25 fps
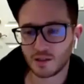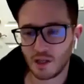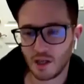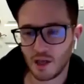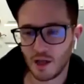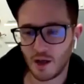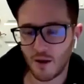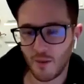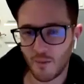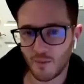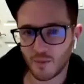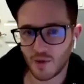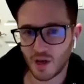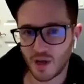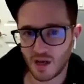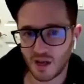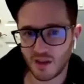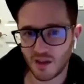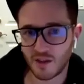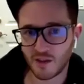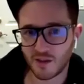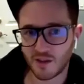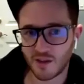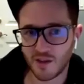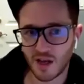And
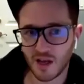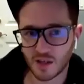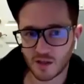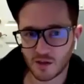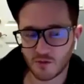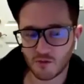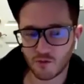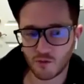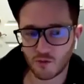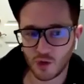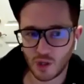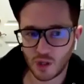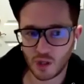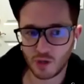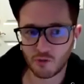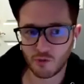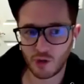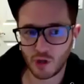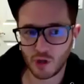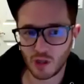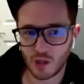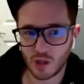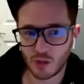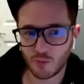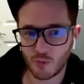I think that that's a really,
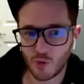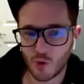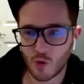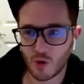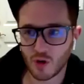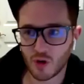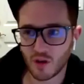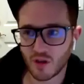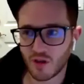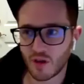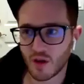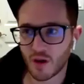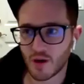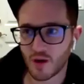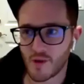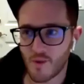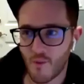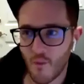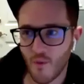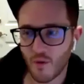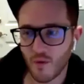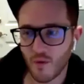really important thing.